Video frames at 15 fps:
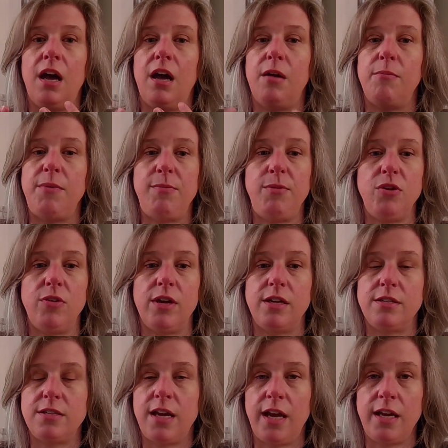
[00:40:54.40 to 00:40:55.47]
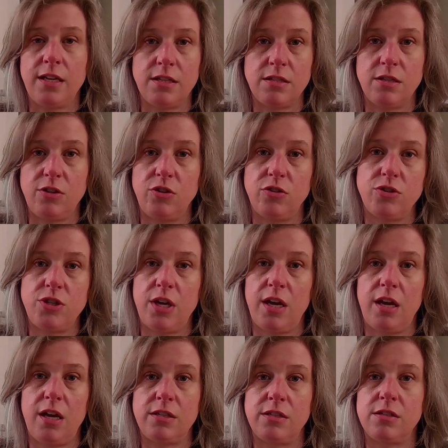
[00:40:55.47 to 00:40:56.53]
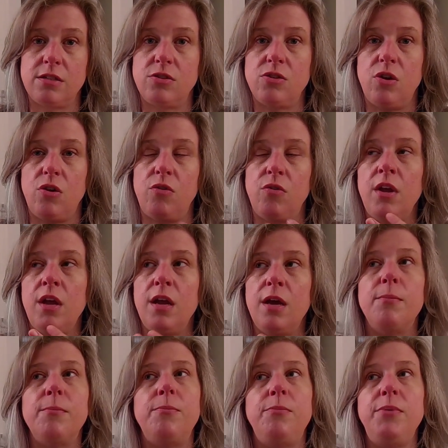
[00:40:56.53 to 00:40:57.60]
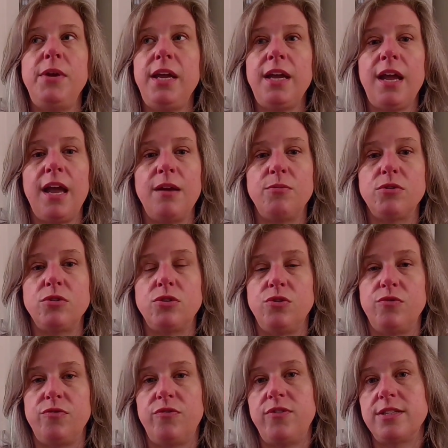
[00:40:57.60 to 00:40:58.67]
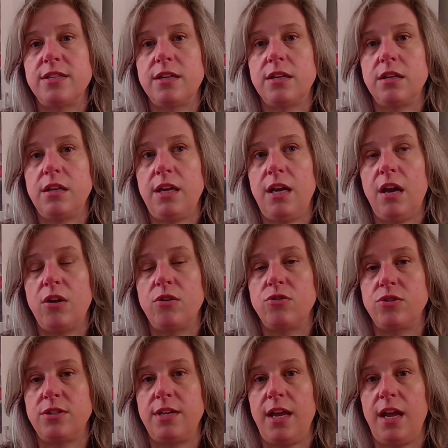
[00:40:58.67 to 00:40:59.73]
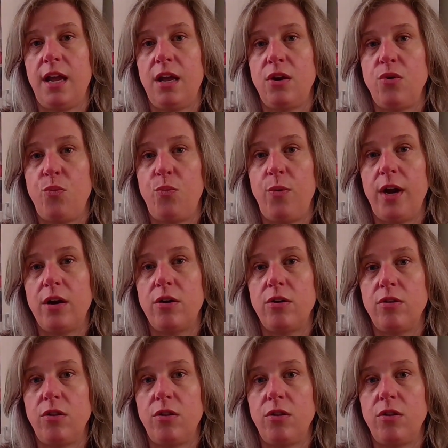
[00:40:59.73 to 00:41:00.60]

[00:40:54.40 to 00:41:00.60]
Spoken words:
maybe you get a tightness in your chest. So being able to physically understand where